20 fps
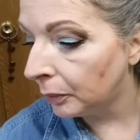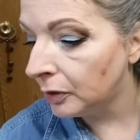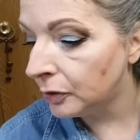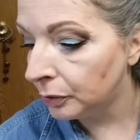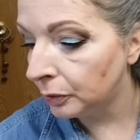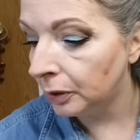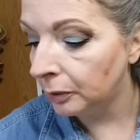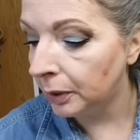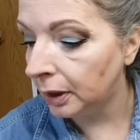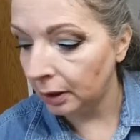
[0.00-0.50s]
to
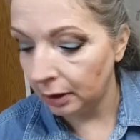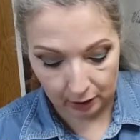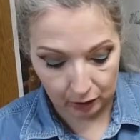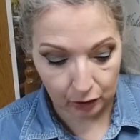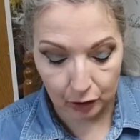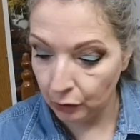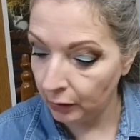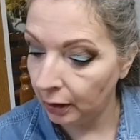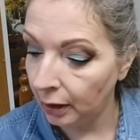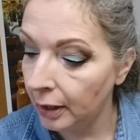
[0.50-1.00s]
be
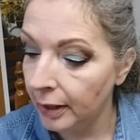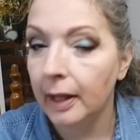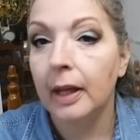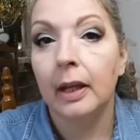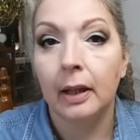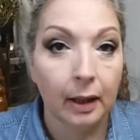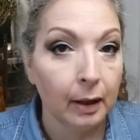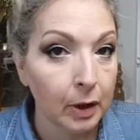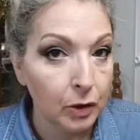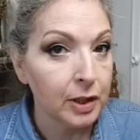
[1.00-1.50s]
choosing,
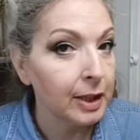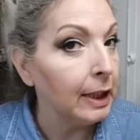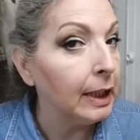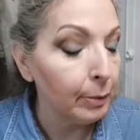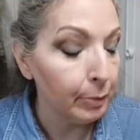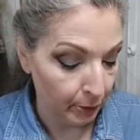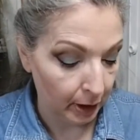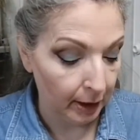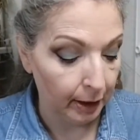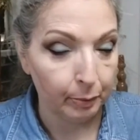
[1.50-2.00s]
I'm going to just a little bit
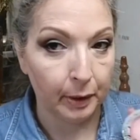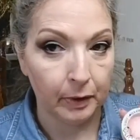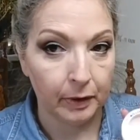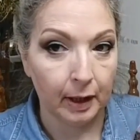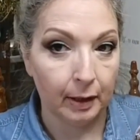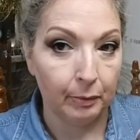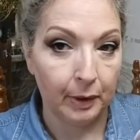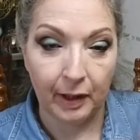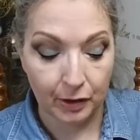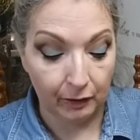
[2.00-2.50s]
more highlighter, but it's
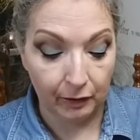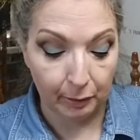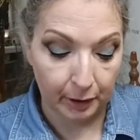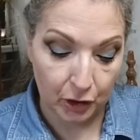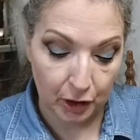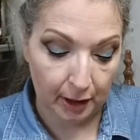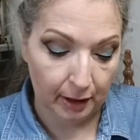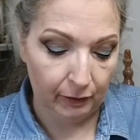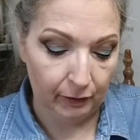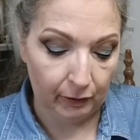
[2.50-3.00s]
actually considered blush
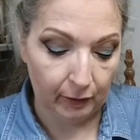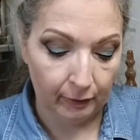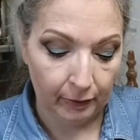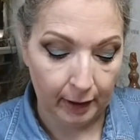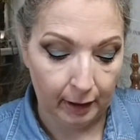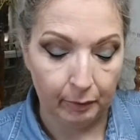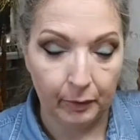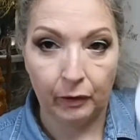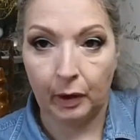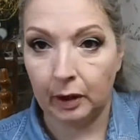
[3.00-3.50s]
shade. And this is
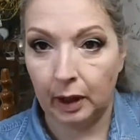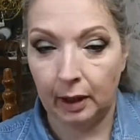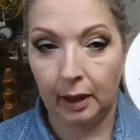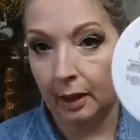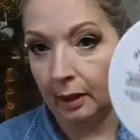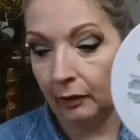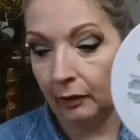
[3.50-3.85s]
all over candy. This is